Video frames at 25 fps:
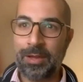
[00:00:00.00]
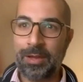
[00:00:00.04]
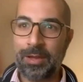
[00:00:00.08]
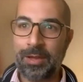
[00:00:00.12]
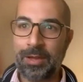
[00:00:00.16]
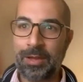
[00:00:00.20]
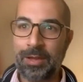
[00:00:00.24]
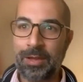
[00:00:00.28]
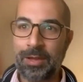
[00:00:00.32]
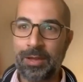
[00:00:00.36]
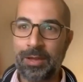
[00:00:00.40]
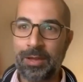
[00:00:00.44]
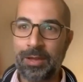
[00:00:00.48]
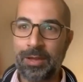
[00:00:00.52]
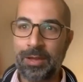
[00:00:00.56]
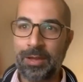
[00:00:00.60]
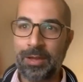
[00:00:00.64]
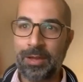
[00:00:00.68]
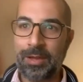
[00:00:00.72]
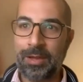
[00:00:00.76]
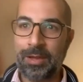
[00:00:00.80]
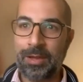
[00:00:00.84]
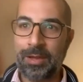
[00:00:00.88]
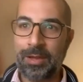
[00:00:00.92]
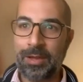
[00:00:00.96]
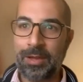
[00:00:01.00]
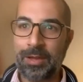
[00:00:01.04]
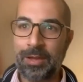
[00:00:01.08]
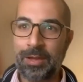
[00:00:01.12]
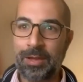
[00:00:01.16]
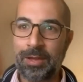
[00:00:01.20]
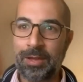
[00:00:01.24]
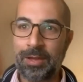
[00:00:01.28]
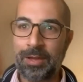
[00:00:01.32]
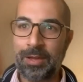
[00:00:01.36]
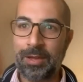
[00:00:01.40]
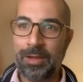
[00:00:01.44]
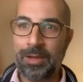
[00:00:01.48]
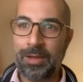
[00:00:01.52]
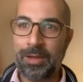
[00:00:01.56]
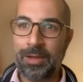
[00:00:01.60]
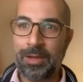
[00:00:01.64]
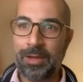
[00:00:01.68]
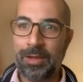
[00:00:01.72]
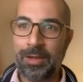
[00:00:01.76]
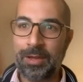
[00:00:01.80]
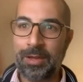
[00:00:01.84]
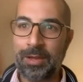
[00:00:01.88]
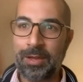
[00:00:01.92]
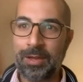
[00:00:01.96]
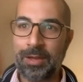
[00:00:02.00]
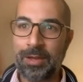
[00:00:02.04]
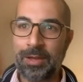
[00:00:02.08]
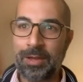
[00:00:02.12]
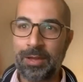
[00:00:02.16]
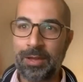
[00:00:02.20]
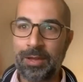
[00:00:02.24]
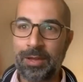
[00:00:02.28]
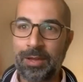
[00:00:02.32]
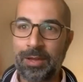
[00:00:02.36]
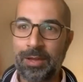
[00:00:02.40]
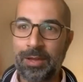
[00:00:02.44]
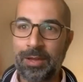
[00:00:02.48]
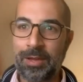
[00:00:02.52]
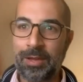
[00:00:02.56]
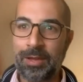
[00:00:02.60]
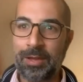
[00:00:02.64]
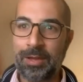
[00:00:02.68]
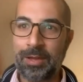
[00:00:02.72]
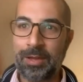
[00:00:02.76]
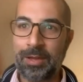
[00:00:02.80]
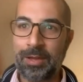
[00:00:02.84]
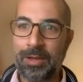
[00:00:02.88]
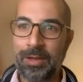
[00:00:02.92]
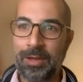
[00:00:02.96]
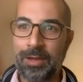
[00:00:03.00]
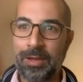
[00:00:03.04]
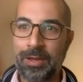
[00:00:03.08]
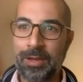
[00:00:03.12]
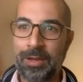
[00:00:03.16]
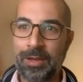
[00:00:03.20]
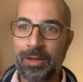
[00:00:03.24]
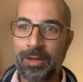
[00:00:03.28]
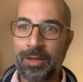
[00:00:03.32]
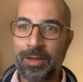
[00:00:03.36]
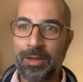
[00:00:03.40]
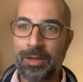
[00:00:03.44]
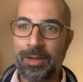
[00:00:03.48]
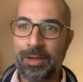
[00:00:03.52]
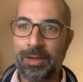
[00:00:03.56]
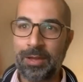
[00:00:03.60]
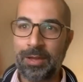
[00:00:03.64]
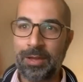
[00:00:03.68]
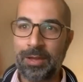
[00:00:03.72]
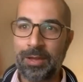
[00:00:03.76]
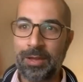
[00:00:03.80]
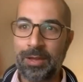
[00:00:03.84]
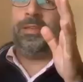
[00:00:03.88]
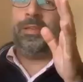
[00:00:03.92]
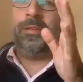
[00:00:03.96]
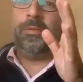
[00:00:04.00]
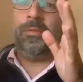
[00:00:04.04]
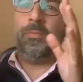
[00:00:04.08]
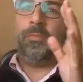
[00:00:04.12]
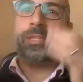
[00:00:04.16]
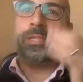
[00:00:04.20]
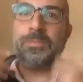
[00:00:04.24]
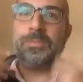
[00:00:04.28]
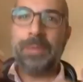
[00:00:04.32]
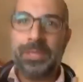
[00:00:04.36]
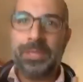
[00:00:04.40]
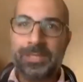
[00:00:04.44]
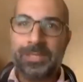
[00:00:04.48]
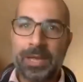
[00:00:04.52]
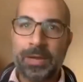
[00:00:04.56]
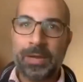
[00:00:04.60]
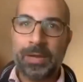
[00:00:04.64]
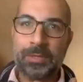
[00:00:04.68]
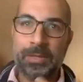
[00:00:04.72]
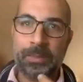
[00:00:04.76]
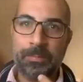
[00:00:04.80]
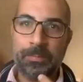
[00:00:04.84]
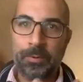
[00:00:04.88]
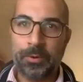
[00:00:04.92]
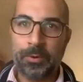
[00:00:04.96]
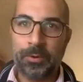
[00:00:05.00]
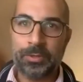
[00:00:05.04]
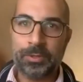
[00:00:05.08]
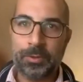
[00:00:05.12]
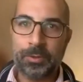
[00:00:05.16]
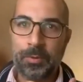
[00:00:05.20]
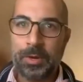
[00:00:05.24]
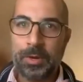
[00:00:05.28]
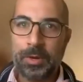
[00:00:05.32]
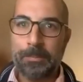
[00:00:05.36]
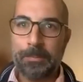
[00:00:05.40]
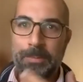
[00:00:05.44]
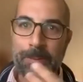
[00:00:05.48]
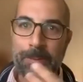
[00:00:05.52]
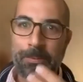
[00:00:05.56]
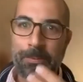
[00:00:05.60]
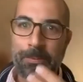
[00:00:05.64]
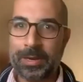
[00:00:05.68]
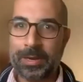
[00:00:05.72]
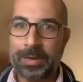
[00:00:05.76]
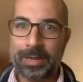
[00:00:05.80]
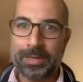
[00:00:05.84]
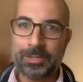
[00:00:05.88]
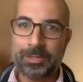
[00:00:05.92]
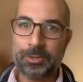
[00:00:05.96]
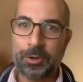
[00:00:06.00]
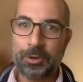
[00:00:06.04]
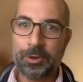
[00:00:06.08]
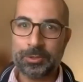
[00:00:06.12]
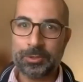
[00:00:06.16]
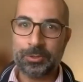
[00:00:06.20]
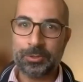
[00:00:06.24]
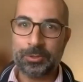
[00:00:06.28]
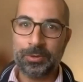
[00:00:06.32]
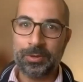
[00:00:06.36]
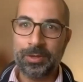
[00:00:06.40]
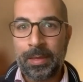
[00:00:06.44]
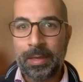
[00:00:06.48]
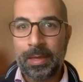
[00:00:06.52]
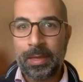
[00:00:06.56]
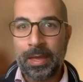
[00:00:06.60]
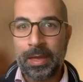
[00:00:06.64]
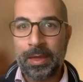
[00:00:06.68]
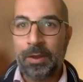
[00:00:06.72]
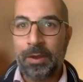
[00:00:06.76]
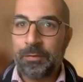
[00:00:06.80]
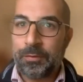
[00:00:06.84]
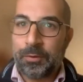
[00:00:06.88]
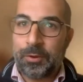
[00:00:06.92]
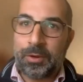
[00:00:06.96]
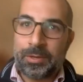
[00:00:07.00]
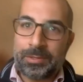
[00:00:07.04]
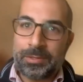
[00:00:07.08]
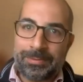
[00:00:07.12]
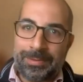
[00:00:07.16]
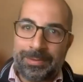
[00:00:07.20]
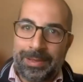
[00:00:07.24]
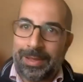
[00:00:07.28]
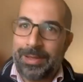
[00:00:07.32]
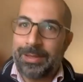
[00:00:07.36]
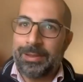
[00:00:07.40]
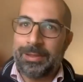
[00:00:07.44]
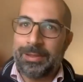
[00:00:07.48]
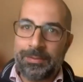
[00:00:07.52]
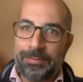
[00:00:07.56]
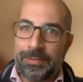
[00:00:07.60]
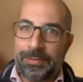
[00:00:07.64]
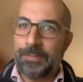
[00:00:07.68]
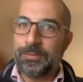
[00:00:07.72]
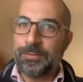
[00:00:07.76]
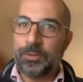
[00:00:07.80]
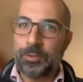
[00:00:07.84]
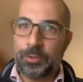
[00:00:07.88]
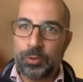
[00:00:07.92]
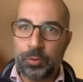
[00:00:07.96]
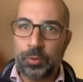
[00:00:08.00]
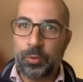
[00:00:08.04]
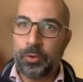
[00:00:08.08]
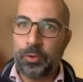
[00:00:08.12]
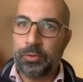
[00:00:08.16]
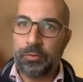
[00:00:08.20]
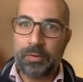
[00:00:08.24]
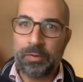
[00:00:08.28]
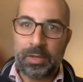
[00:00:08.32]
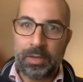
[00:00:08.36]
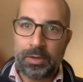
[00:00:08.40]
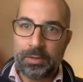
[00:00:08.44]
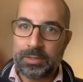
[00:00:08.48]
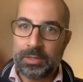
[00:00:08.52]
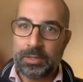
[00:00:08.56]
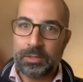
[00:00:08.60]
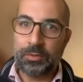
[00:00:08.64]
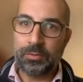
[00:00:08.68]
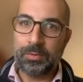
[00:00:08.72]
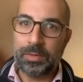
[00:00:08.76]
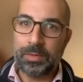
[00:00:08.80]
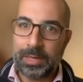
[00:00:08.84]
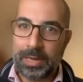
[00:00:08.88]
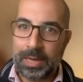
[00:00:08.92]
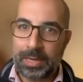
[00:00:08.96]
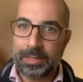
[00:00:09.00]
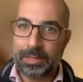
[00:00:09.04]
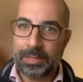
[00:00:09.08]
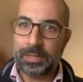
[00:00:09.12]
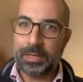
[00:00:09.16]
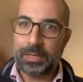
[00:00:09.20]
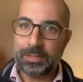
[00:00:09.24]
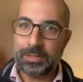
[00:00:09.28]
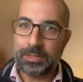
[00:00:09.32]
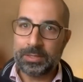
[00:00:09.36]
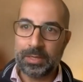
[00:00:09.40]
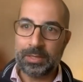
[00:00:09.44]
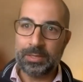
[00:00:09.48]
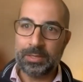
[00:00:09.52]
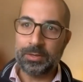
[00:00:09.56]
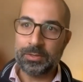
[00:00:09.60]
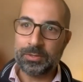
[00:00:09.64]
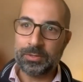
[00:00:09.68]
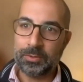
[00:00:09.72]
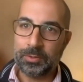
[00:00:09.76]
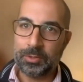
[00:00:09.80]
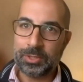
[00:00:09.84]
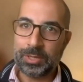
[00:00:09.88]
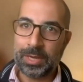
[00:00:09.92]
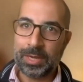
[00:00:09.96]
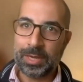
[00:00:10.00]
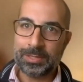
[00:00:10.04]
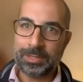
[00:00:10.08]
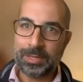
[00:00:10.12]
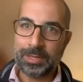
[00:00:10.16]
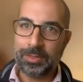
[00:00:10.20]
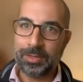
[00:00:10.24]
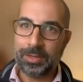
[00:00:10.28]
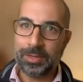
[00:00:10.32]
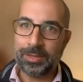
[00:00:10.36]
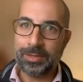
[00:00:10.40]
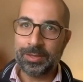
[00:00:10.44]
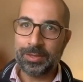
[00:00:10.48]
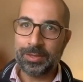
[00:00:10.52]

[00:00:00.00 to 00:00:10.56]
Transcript: then you know that you can check in with yourself. Hey, where am I? What's my sounding board? Who are the people that I talk to? And of course, yeah, if after 2 or 3 years it's really like this and there's no chance, I think